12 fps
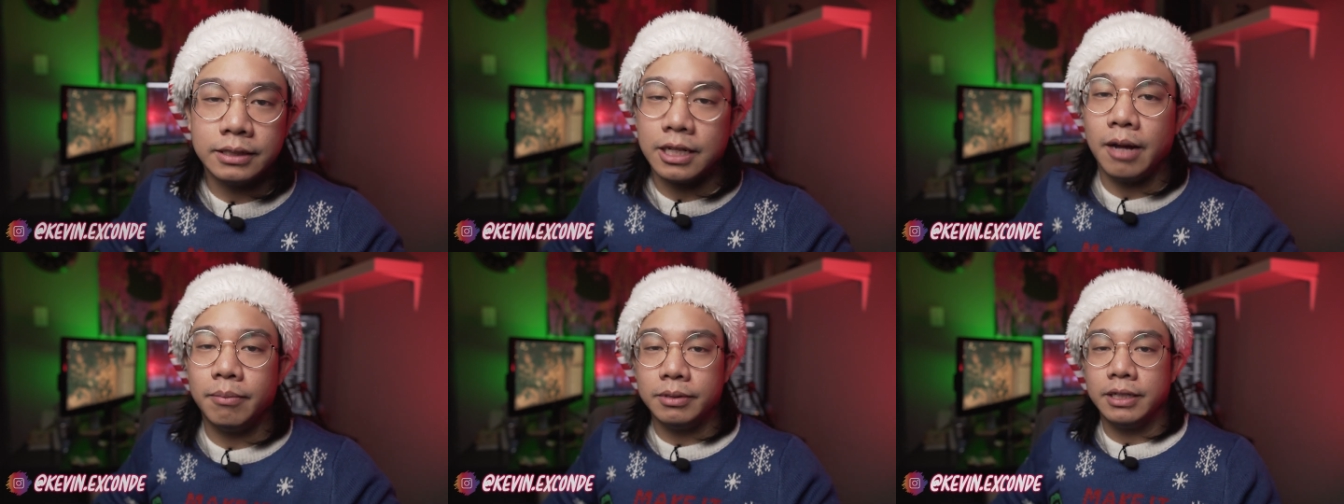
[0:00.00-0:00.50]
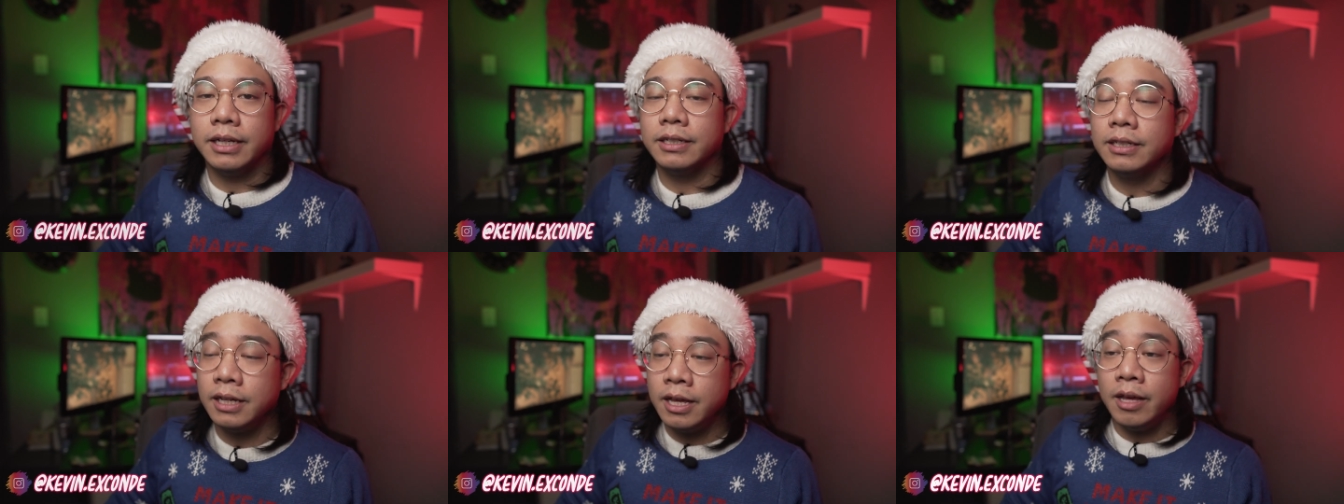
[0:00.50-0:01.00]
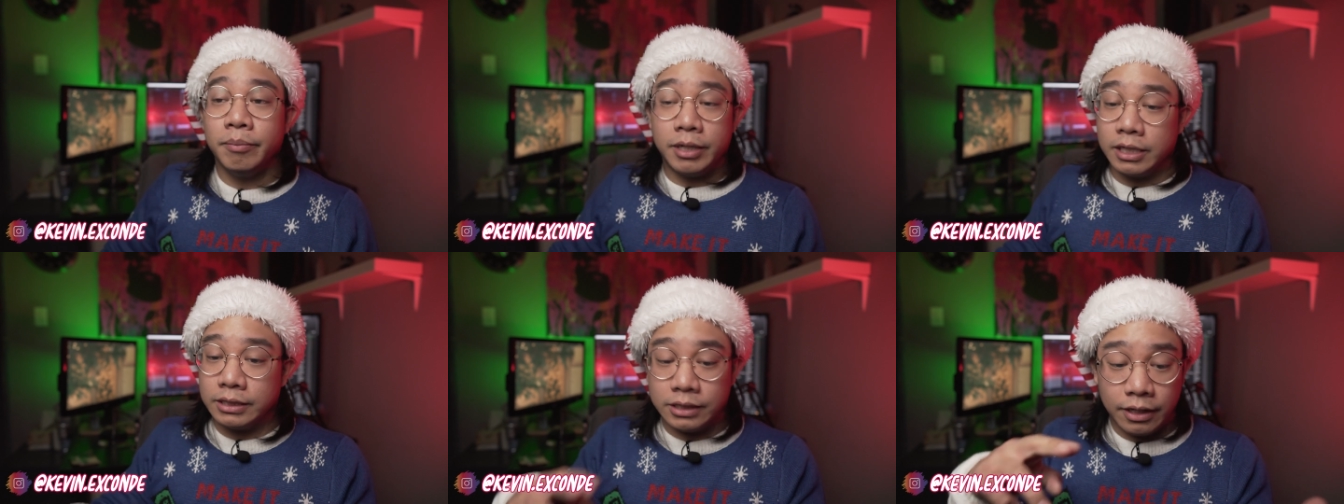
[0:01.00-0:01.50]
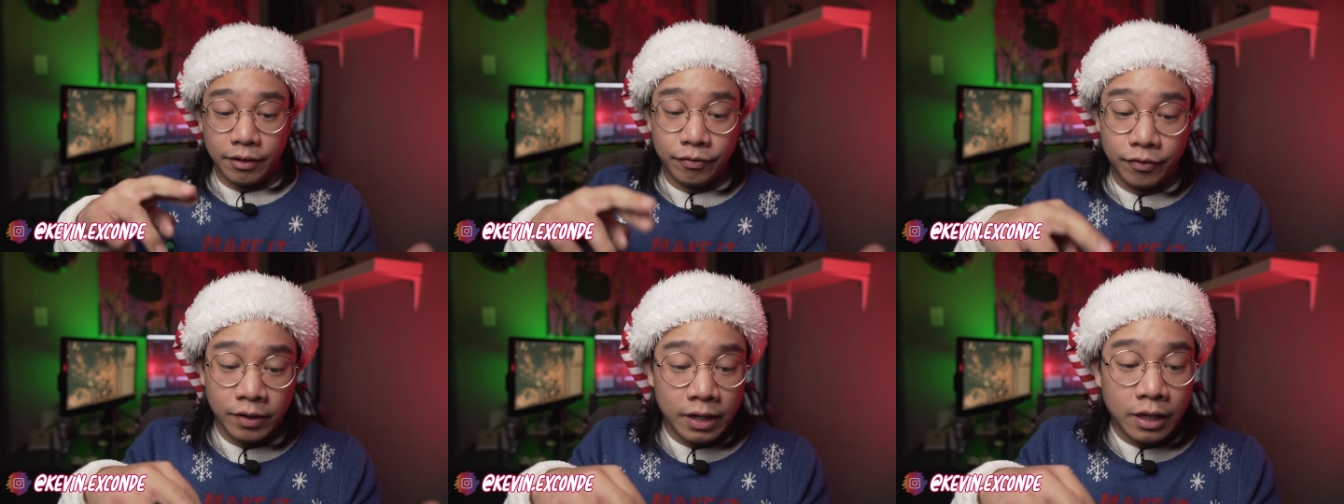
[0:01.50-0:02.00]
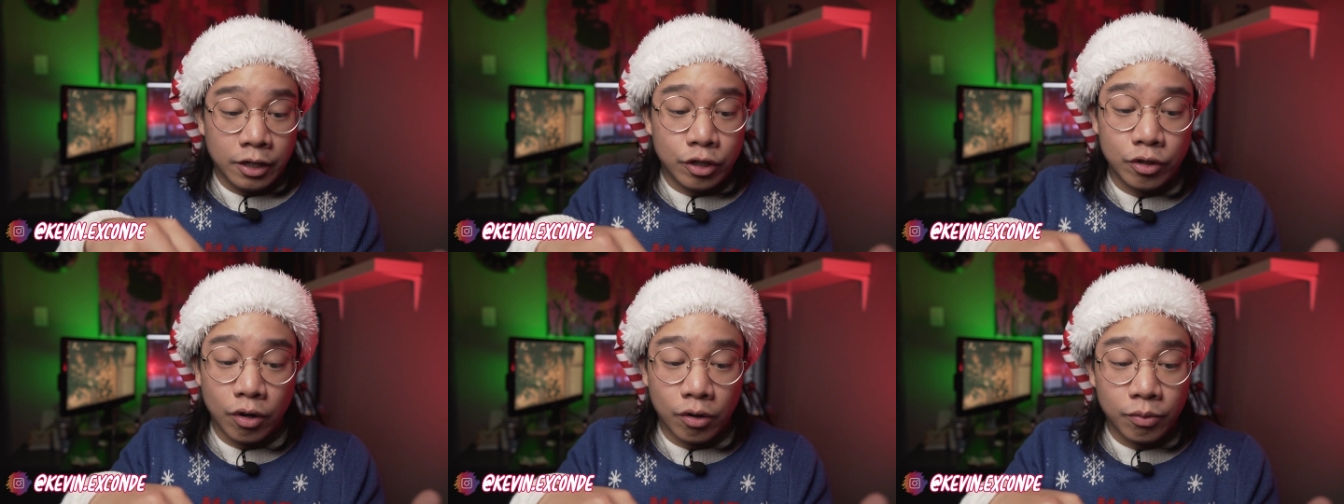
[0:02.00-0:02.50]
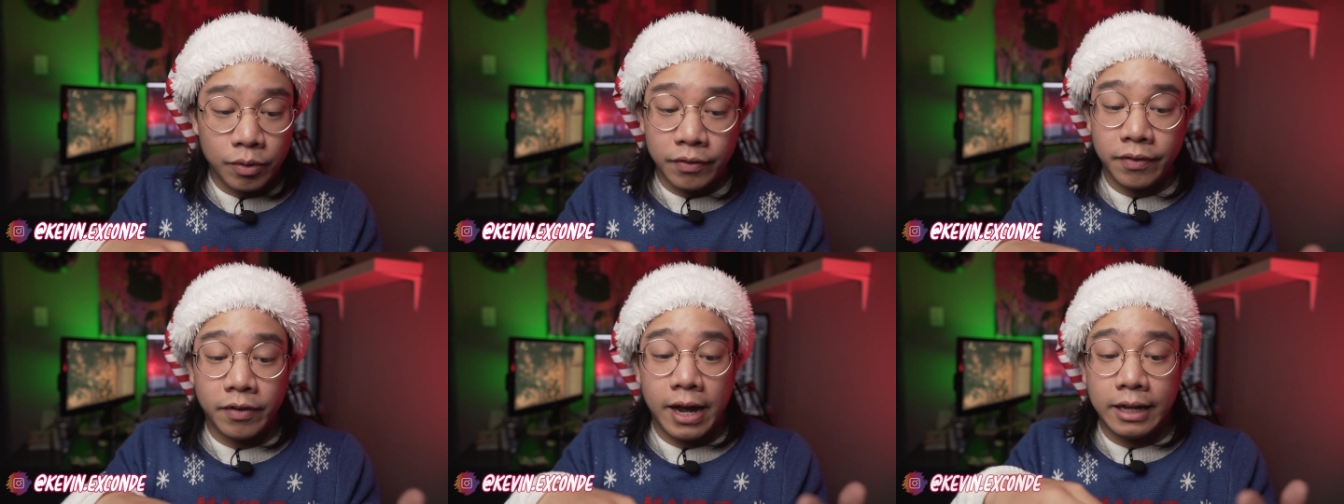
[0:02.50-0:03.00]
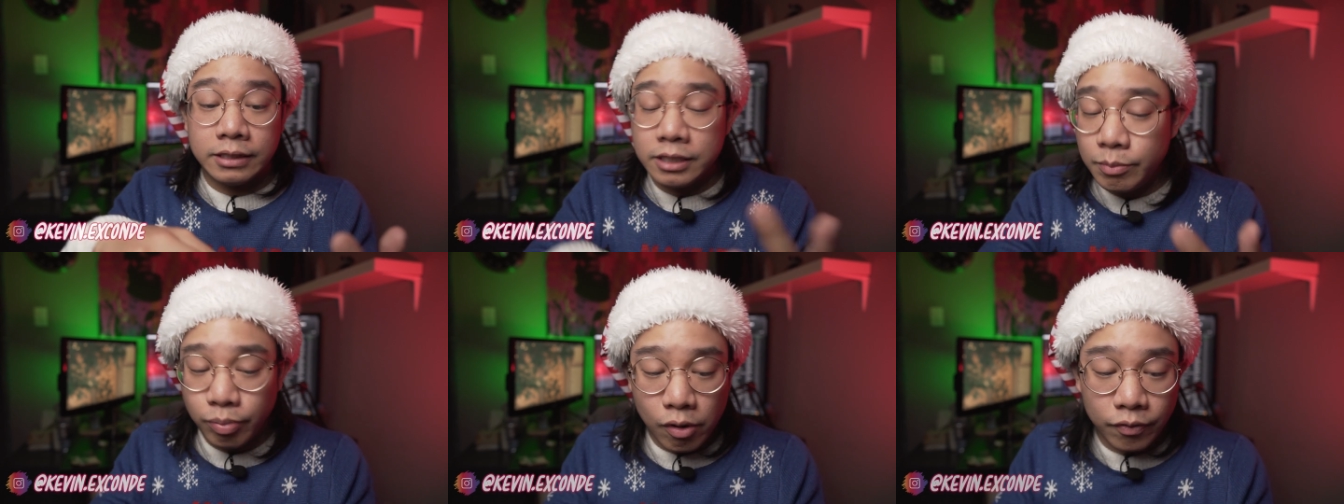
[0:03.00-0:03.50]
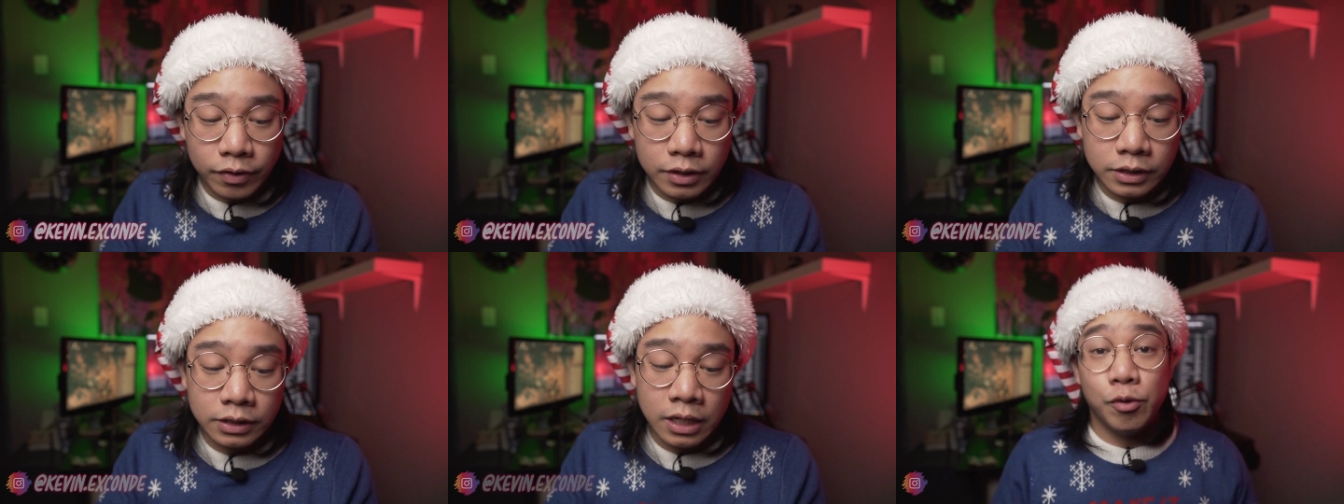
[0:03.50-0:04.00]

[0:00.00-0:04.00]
It's complicated because if you know we've ever had sleepovers,